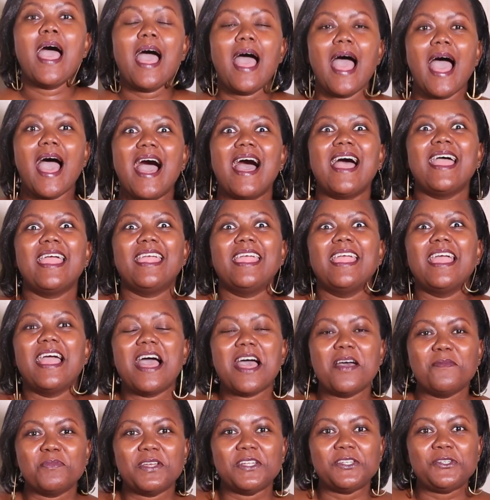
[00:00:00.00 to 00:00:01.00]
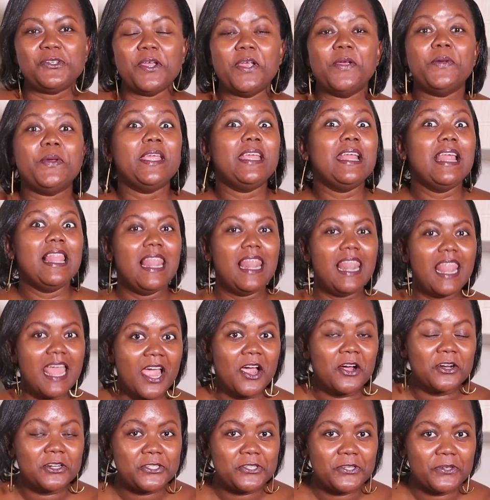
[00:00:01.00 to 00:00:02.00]
Hi, I'm Gatweri,
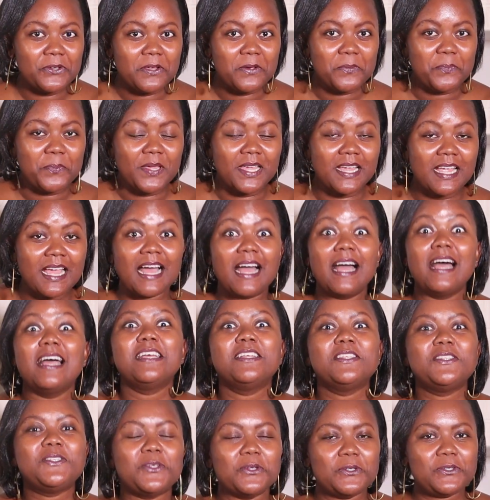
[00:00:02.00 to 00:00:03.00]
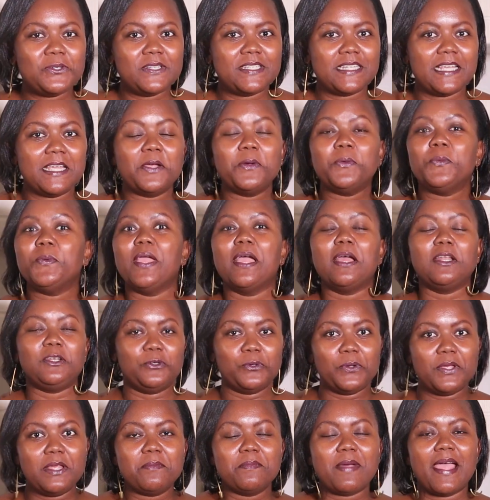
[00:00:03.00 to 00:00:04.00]
Leo Tunapika. So today we are
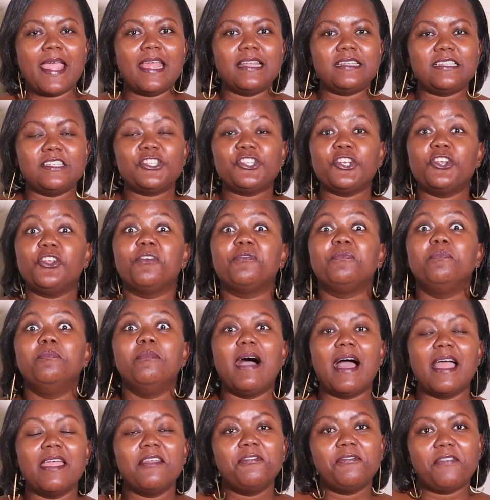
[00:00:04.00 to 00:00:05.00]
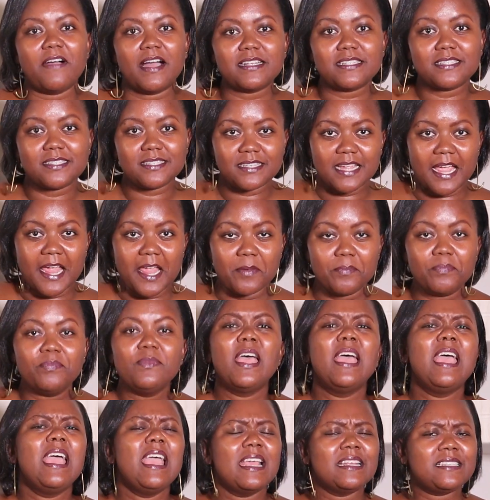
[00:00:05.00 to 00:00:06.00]
doing my edition of my first
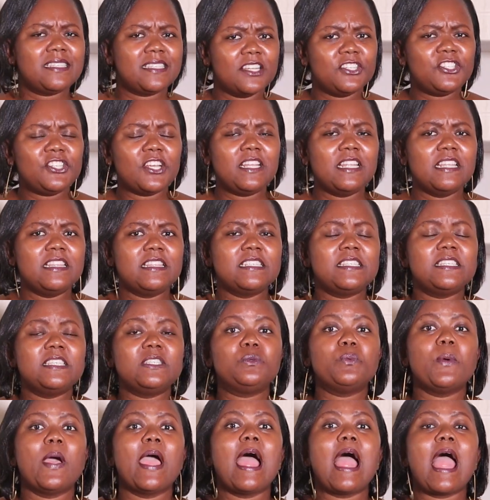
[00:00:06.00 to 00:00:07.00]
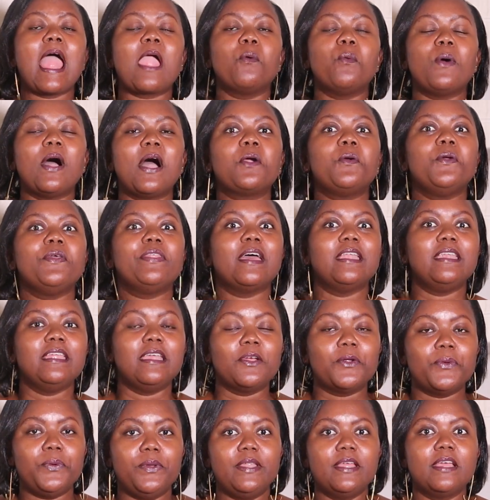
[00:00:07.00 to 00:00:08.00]
time. Essentially, this is where I work with an
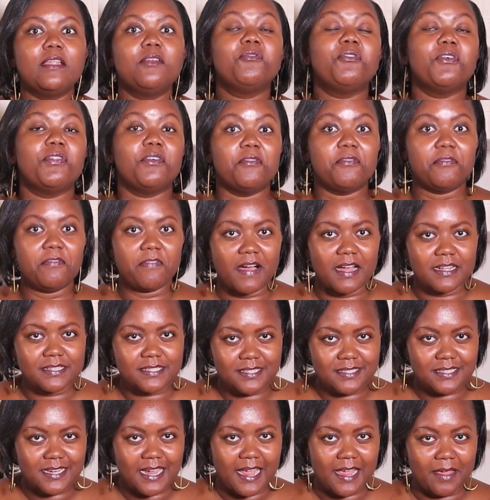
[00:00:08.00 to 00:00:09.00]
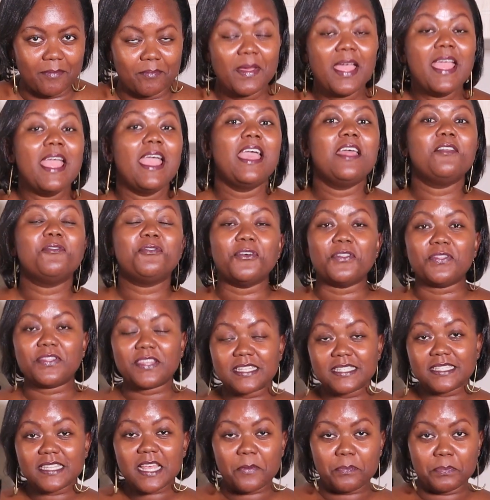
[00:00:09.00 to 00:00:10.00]
ingredient for the first time. And for
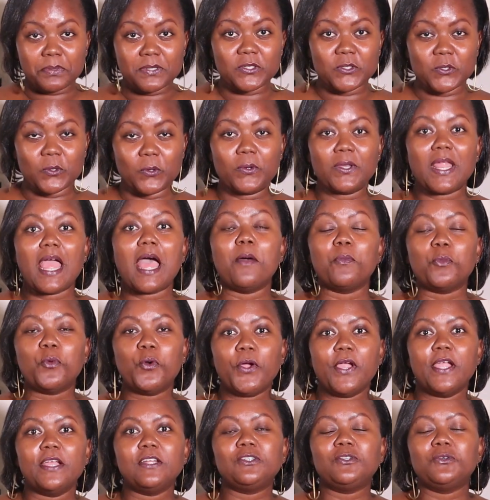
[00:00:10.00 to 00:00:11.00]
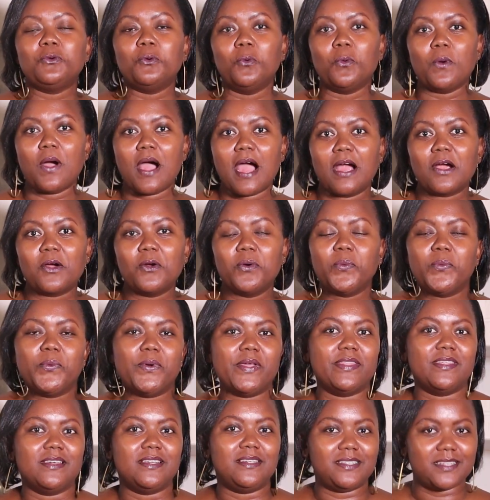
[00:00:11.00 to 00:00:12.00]
this episode, I'm going to work
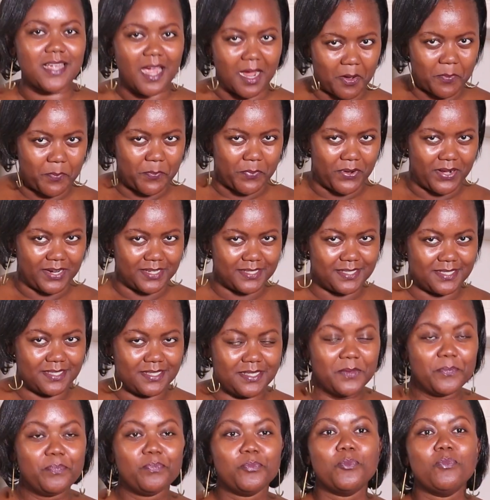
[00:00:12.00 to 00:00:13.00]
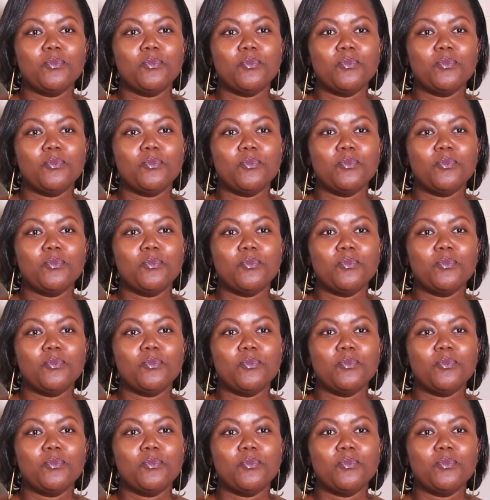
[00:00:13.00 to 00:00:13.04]
with a duck breast.